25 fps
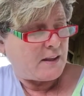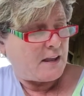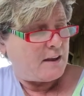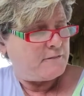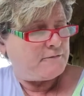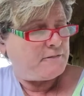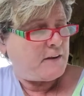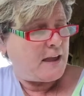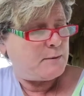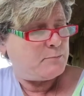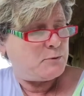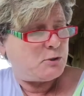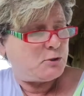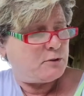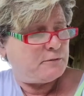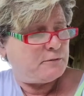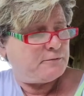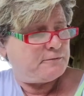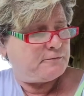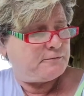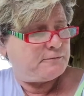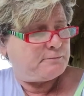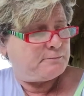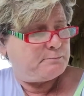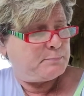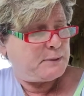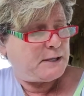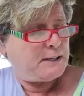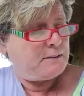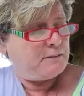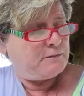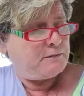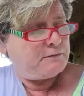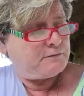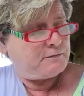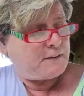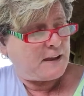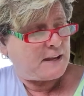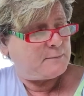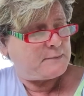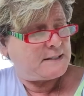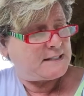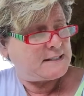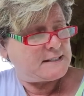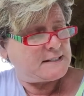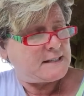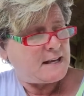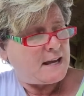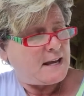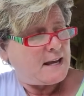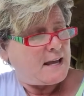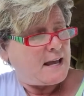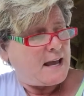fame you'll f- be famous